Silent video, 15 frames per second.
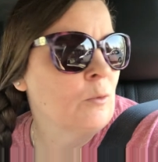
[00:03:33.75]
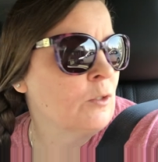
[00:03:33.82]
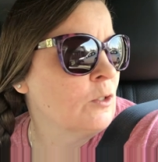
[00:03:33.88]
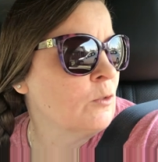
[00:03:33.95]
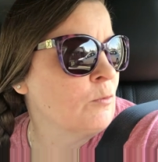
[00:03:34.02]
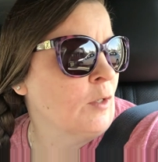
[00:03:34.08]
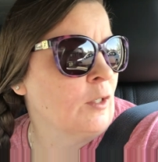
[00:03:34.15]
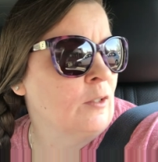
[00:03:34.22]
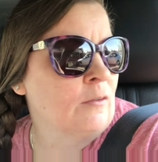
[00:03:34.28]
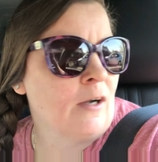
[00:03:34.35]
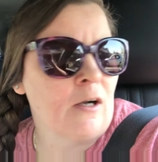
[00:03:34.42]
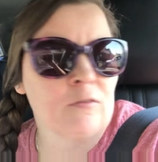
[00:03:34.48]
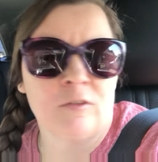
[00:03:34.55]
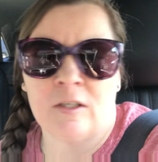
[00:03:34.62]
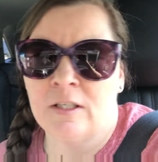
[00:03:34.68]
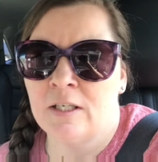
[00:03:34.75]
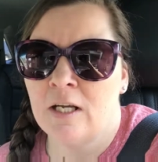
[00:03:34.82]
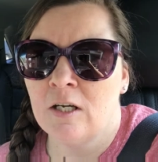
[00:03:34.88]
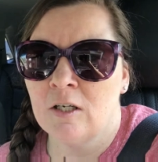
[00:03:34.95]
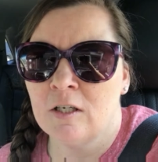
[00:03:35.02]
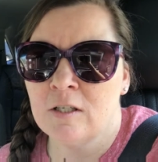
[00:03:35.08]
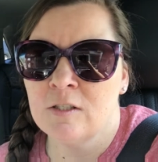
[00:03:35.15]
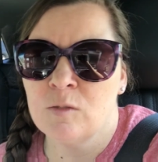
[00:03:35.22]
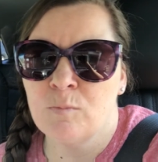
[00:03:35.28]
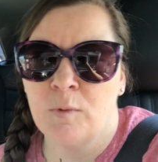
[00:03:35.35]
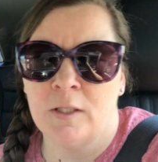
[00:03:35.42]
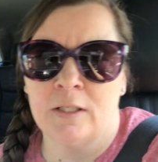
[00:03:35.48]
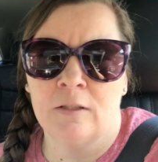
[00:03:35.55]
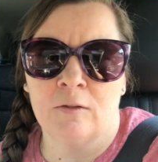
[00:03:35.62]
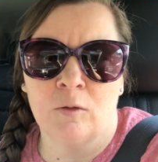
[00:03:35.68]
We're just running around running errands,
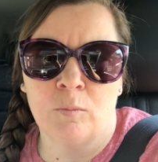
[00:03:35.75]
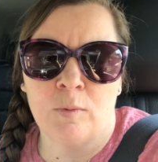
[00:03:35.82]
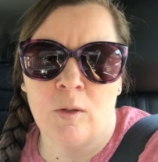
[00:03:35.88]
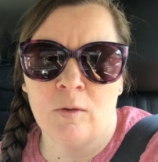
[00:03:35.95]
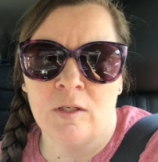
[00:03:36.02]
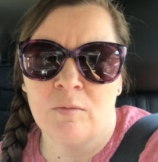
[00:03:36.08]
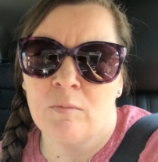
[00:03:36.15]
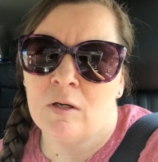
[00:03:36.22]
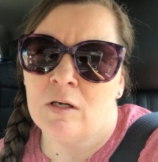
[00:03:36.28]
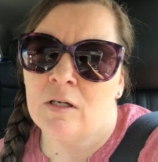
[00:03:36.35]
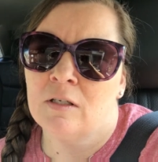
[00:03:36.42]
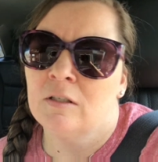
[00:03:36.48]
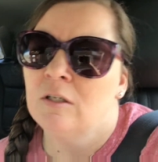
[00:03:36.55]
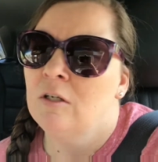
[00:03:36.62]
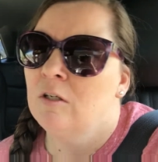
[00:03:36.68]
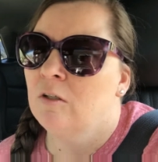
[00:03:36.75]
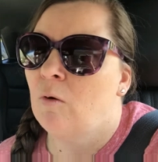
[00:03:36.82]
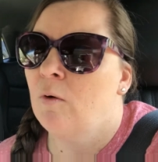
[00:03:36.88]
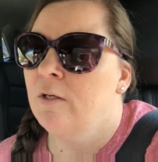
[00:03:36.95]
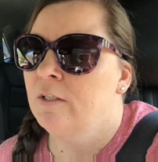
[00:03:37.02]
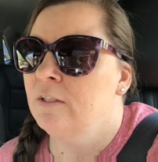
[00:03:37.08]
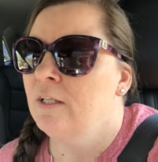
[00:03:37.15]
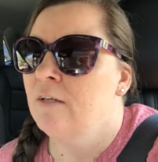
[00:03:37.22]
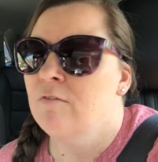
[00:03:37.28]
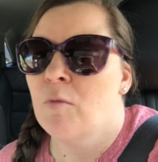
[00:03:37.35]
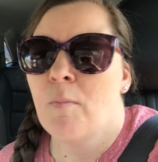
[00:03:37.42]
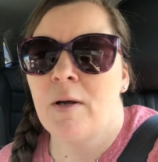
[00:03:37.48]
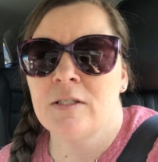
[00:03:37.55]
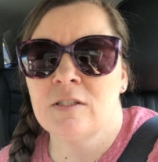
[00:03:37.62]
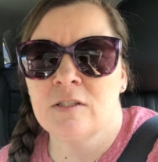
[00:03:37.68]
playing a little Pokemon, going to Dave
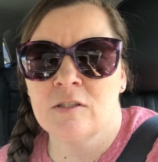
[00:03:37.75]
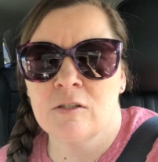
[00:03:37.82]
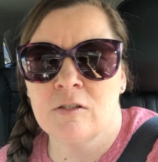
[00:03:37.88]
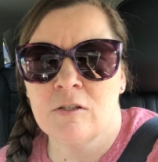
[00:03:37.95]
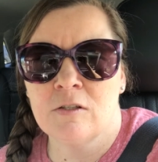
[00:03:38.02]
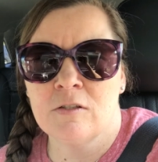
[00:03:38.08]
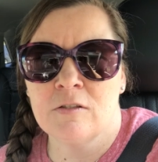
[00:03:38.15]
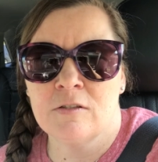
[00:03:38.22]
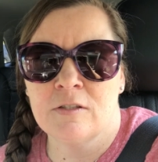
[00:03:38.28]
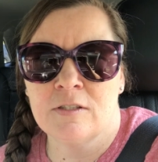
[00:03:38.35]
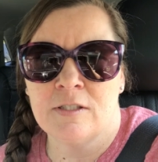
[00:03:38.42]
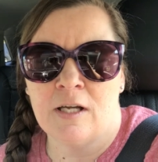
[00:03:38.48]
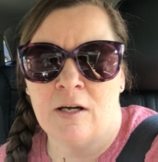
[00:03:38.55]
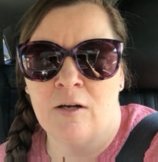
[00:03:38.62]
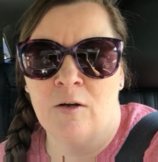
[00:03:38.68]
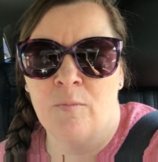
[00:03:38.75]
& Buster's.